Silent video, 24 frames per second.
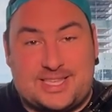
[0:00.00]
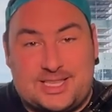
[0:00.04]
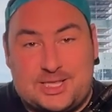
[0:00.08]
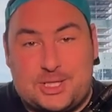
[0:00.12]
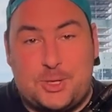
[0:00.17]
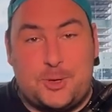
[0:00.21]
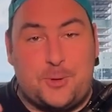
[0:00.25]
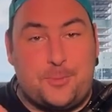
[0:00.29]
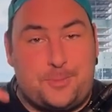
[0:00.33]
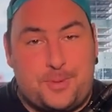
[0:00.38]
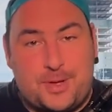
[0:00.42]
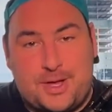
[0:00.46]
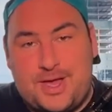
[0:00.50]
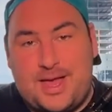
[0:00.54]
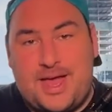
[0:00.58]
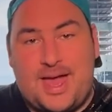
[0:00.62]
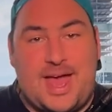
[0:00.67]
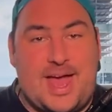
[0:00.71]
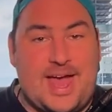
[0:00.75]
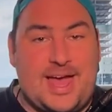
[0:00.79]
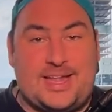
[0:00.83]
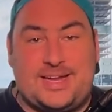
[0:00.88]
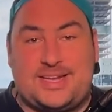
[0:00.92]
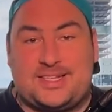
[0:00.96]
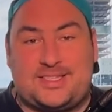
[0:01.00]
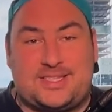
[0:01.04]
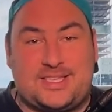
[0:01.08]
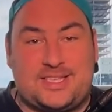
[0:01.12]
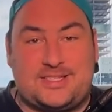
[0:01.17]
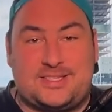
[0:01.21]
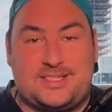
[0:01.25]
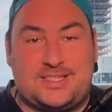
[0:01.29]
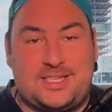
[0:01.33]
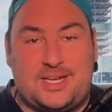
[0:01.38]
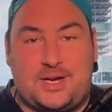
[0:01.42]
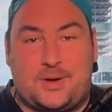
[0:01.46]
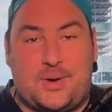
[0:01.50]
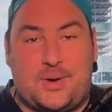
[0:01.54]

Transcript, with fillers: loop and it's a, you know,